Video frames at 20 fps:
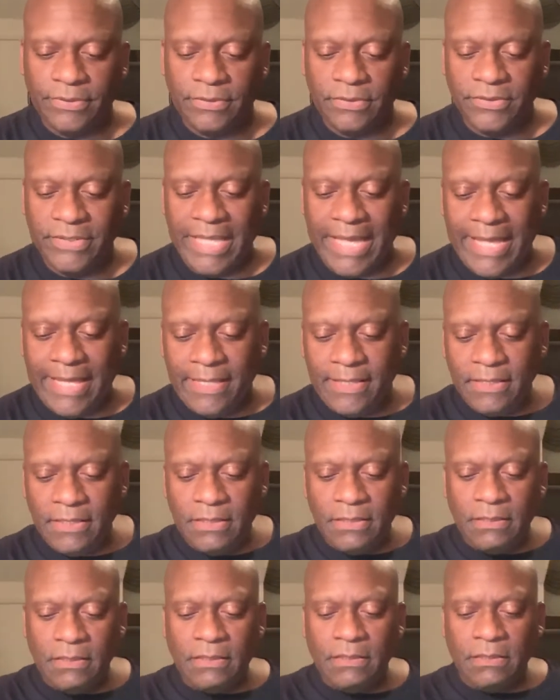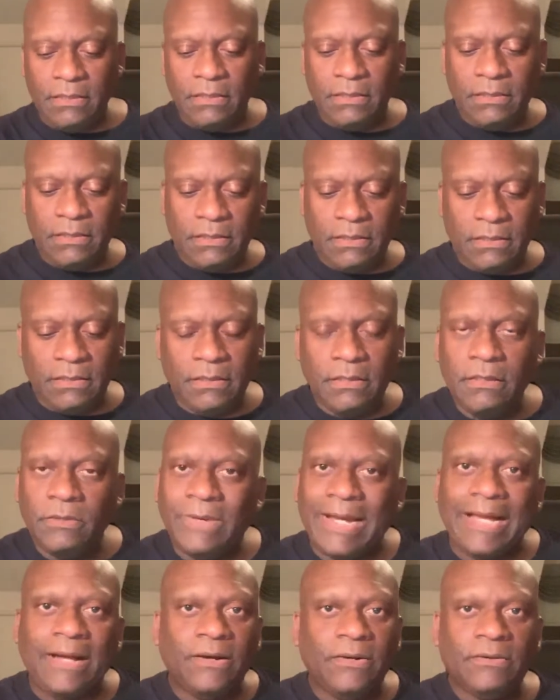okay?
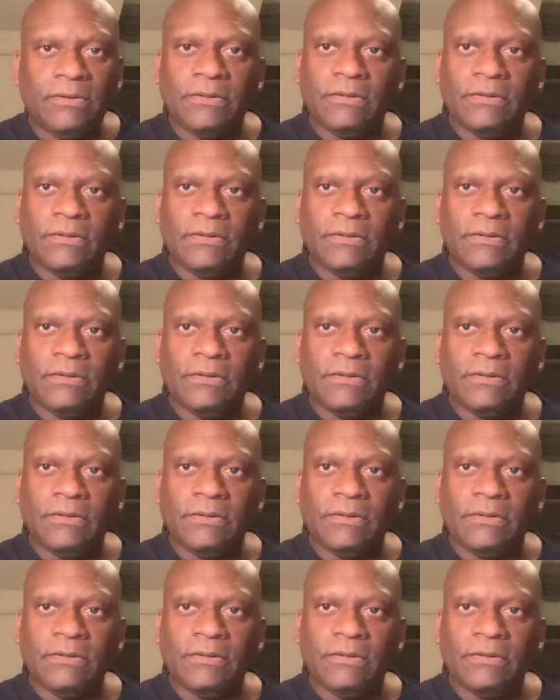Wow.